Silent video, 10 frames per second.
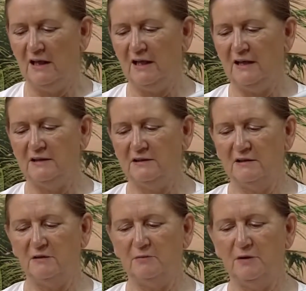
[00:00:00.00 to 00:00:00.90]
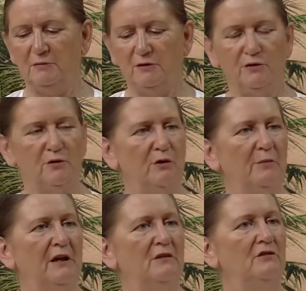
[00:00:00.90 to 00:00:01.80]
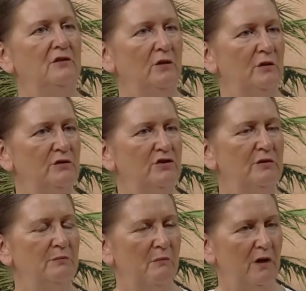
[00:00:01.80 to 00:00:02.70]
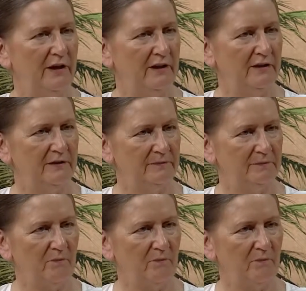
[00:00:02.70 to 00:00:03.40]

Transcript: And people talk about God's Maya,